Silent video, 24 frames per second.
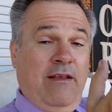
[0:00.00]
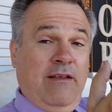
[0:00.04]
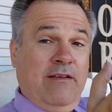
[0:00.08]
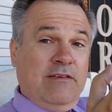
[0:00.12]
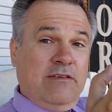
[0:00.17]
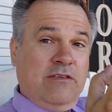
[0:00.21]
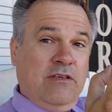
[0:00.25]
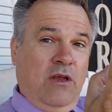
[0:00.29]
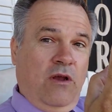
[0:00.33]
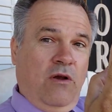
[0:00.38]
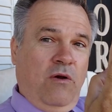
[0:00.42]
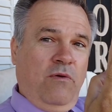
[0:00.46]

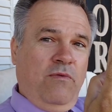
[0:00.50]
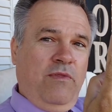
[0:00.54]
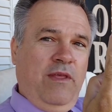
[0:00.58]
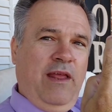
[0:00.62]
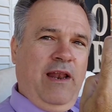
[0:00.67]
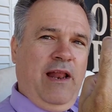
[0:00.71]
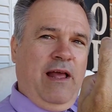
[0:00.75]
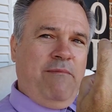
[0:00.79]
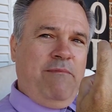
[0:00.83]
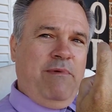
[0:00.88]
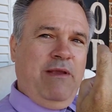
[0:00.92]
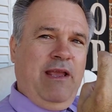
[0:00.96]
So then
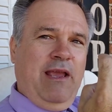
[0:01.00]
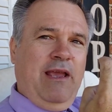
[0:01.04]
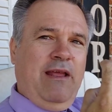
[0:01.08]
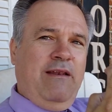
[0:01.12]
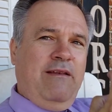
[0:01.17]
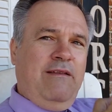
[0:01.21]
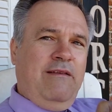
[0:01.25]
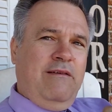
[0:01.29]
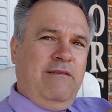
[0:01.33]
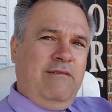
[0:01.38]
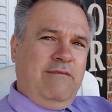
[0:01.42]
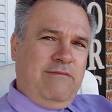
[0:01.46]
I began
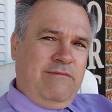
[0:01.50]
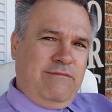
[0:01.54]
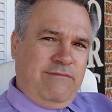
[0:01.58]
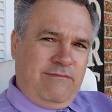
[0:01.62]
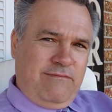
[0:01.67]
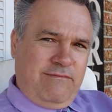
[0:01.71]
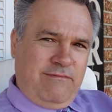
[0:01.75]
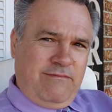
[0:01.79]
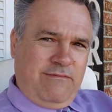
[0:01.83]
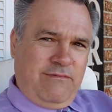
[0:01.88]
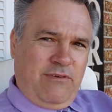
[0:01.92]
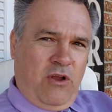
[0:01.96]
to
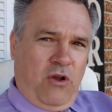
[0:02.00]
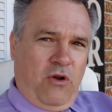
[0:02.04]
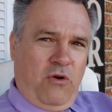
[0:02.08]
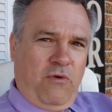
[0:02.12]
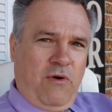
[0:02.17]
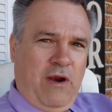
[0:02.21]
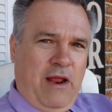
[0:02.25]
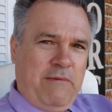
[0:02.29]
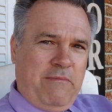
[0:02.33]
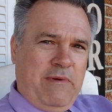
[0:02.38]
go right